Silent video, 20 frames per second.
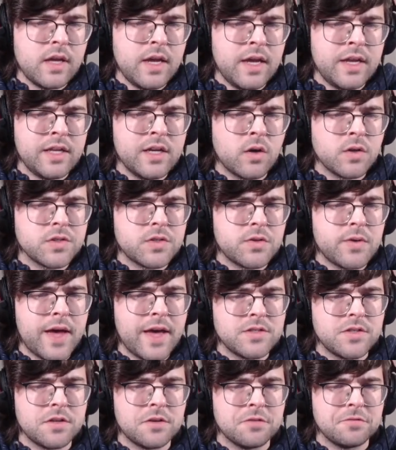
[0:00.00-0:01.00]
And he also
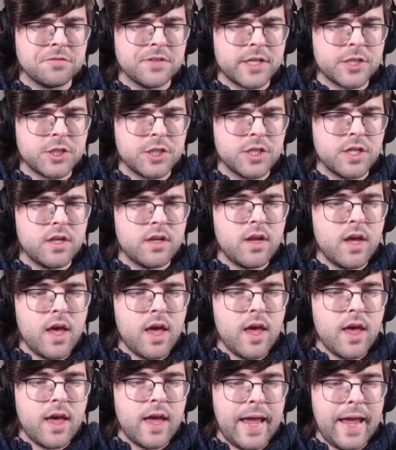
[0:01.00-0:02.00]
has Affliction
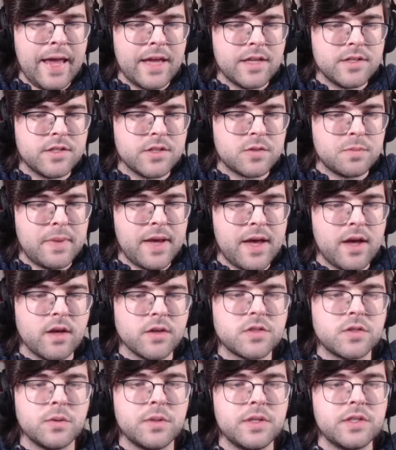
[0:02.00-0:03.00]
and Dispel,
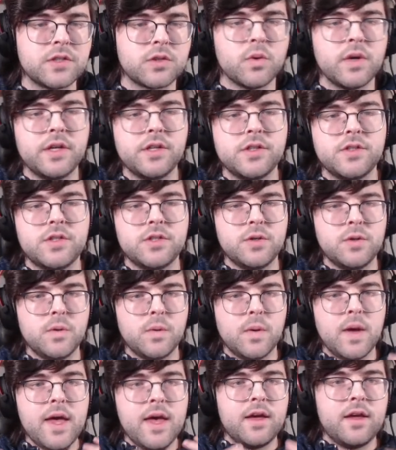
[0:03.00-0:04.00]
so he's going
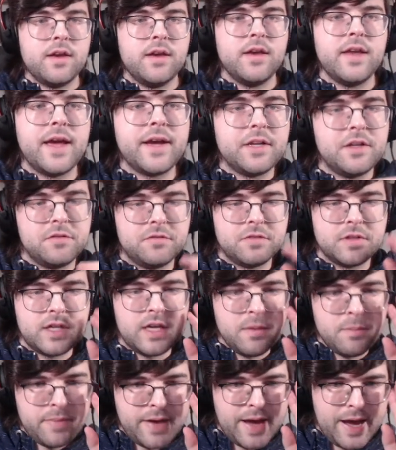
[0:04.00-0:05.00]
to negatively
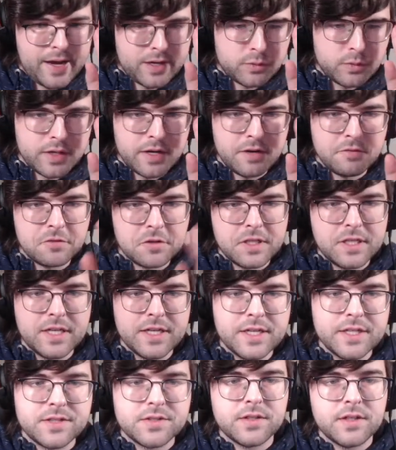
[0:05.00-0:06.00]
impact whatever he
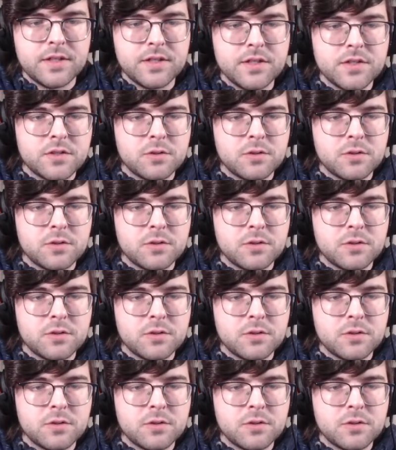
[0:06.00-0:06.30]
hits in a